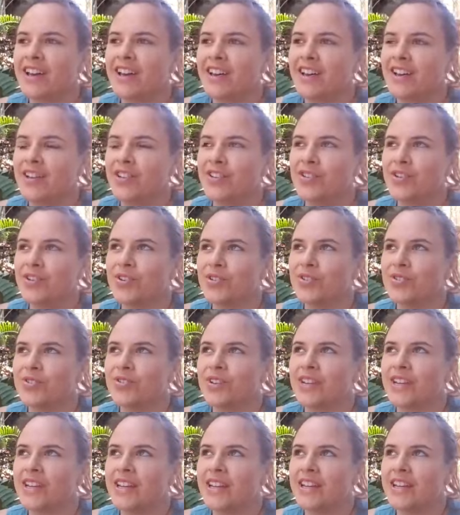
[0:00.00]

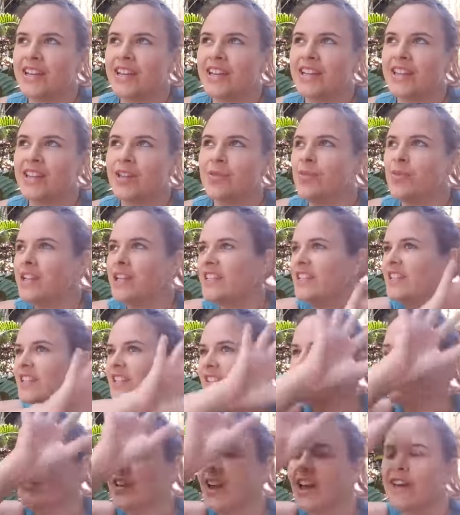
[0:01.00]
in the midst
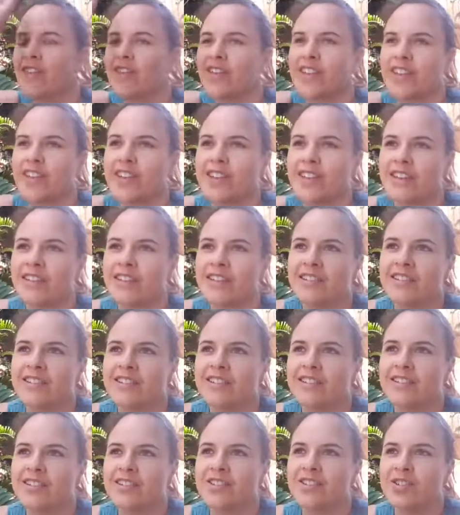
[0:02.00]
of having
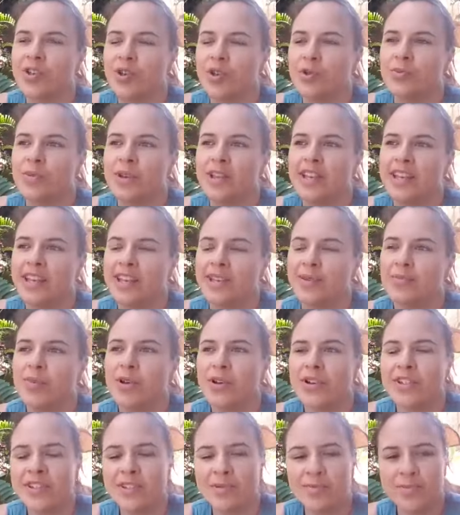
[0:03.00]
so many
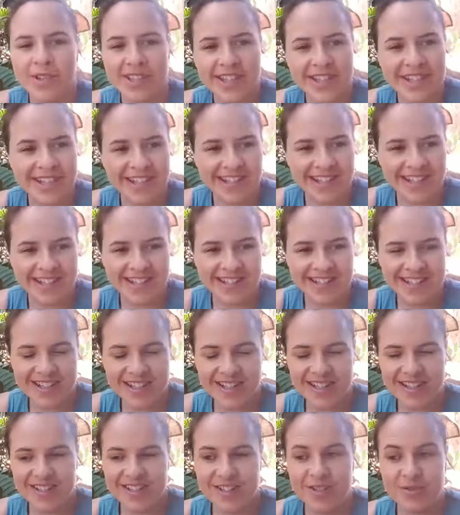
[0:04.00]
possibilities
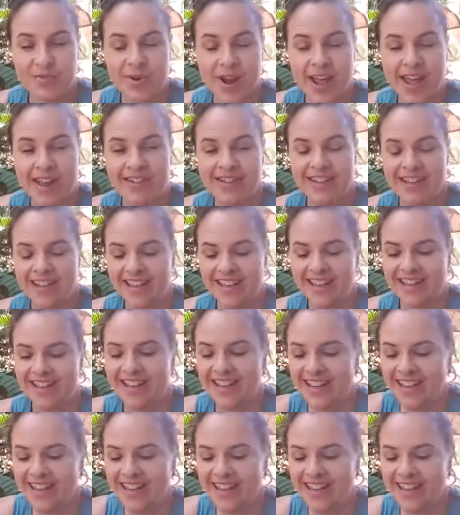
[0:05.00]
surrounding,